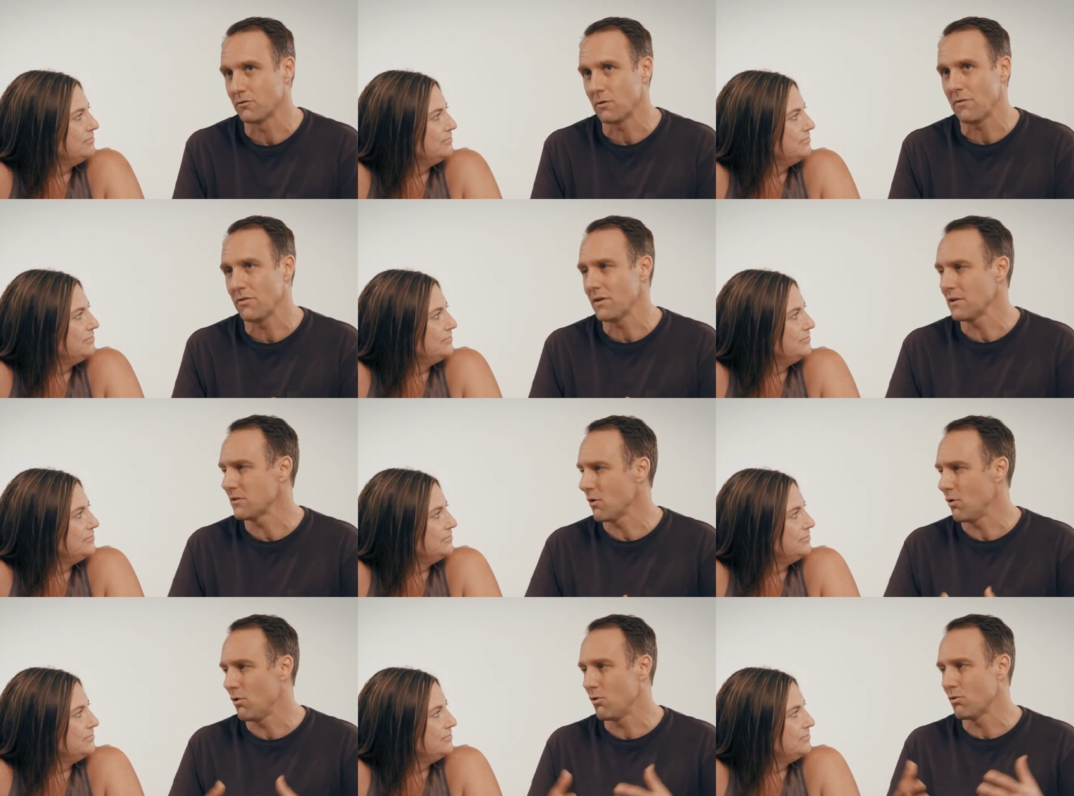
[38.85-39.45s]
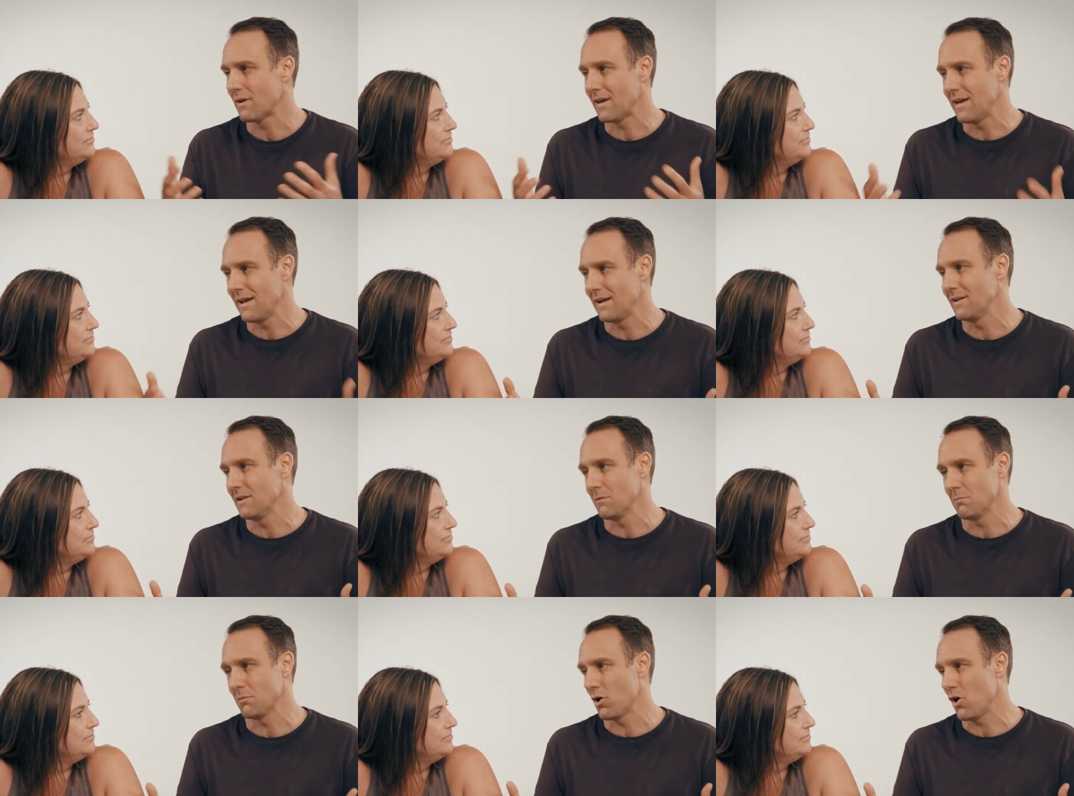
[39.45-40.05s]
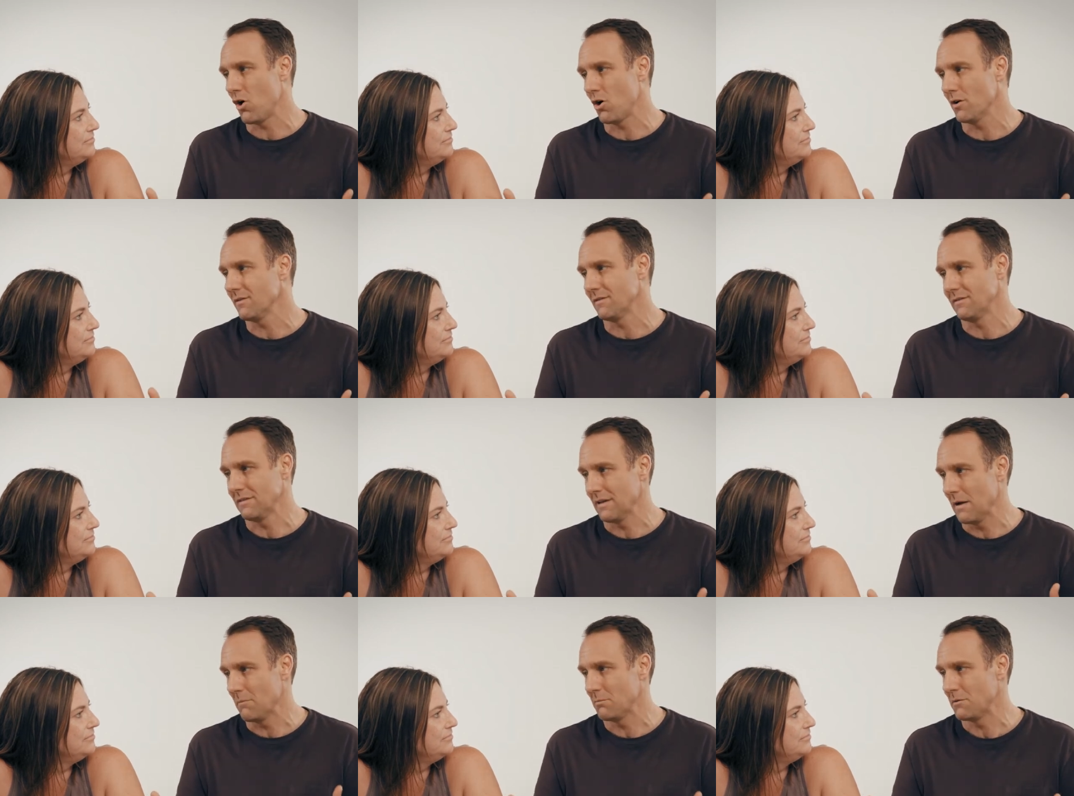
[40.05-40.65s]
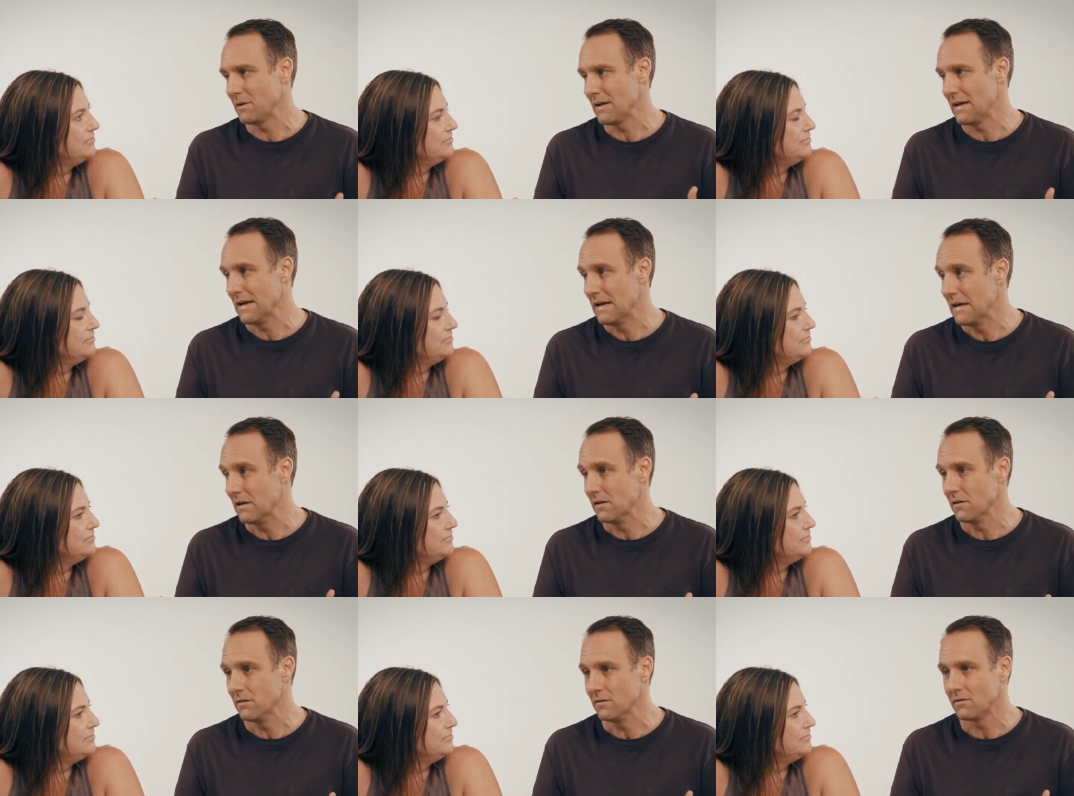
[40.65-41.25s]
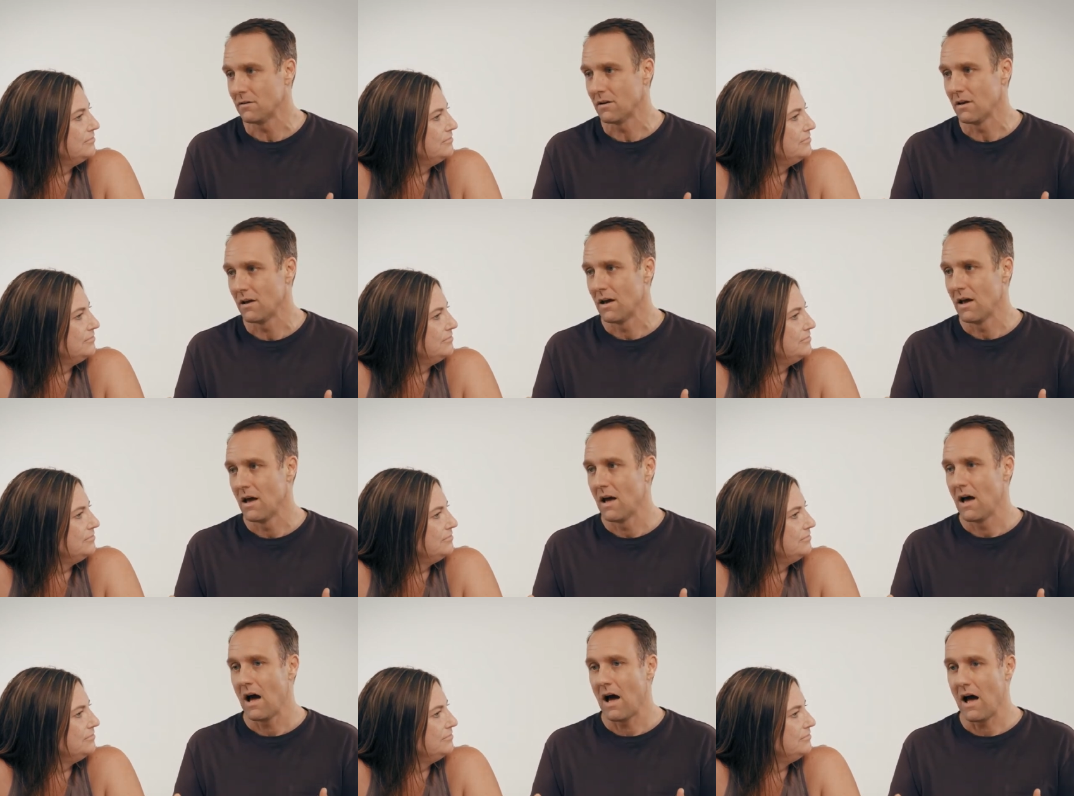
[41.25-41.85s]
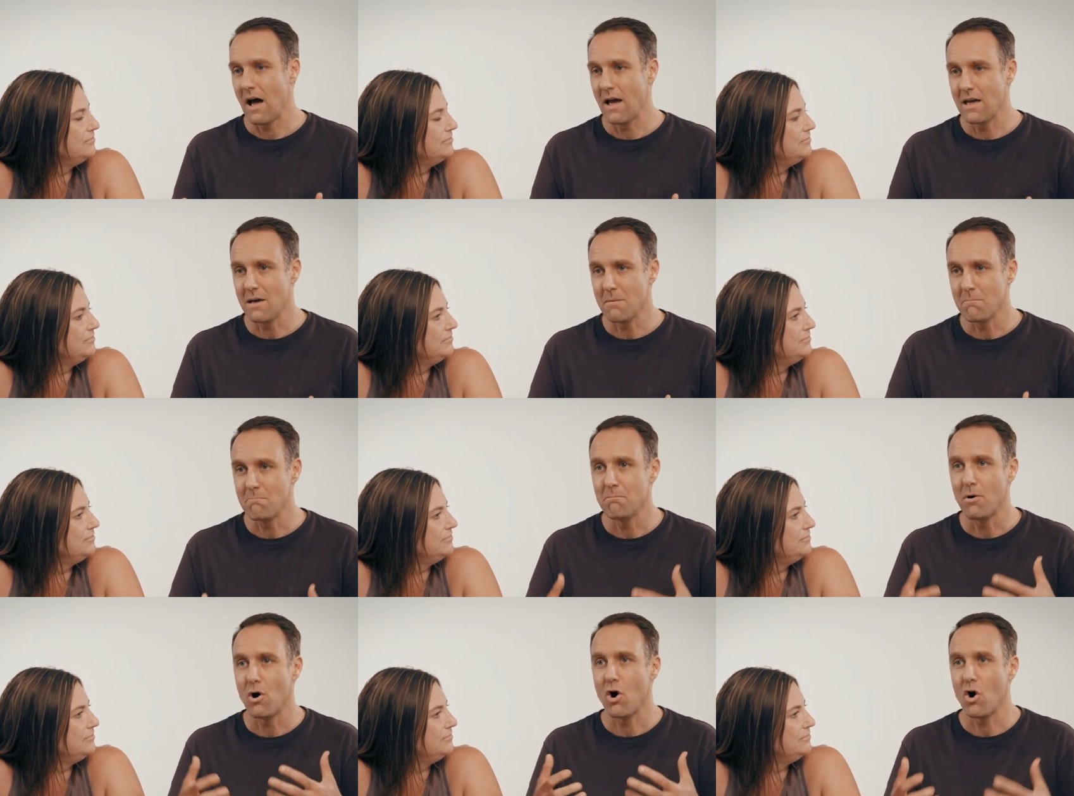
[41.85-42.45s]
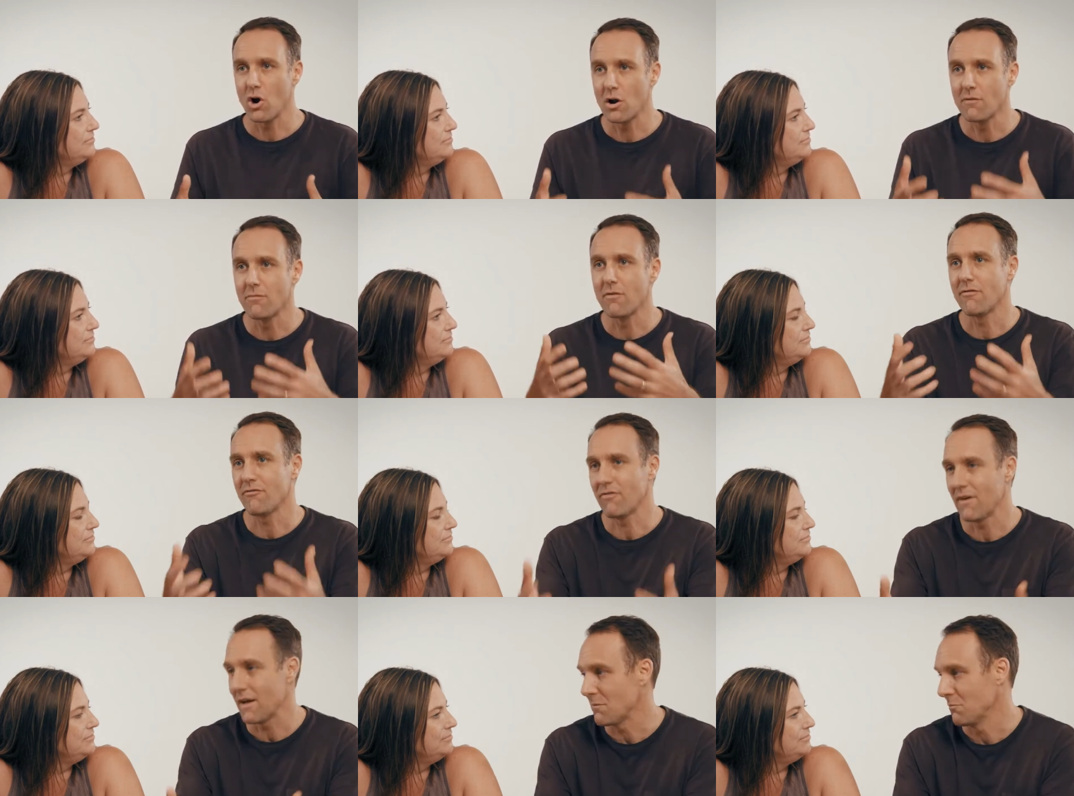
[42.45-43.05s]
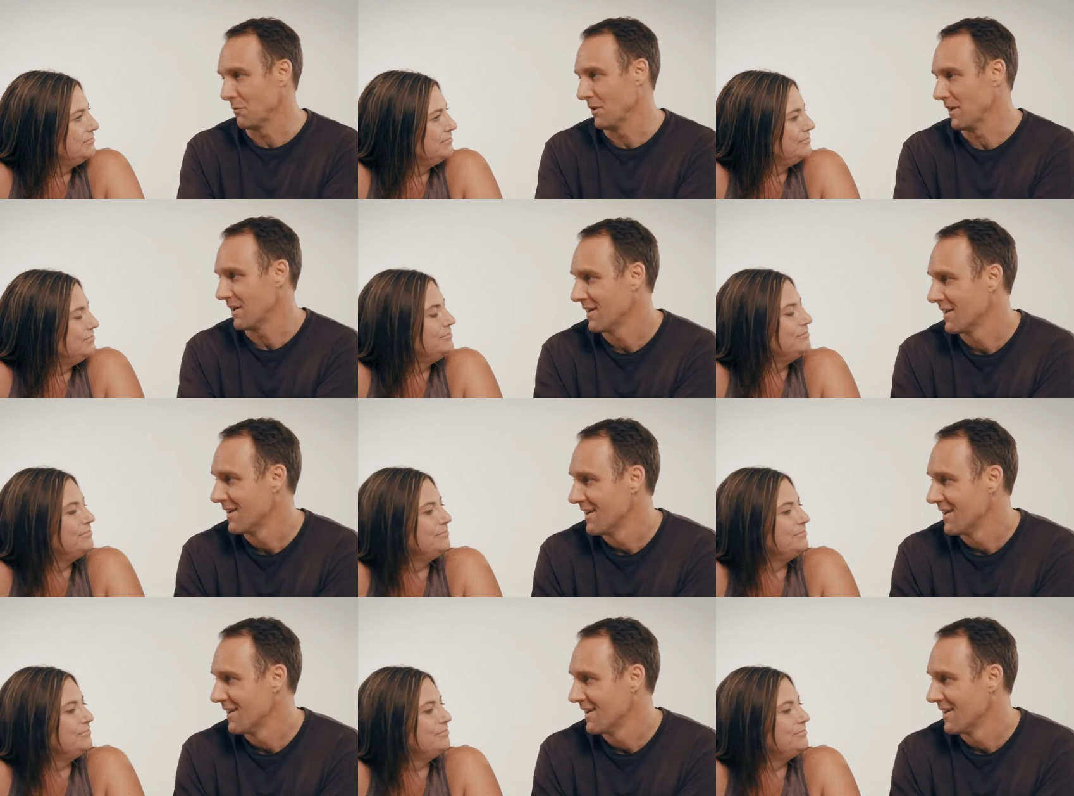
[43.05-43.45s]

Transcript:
Speaker 1: So I think the whole kingdom concept is I am part of a family.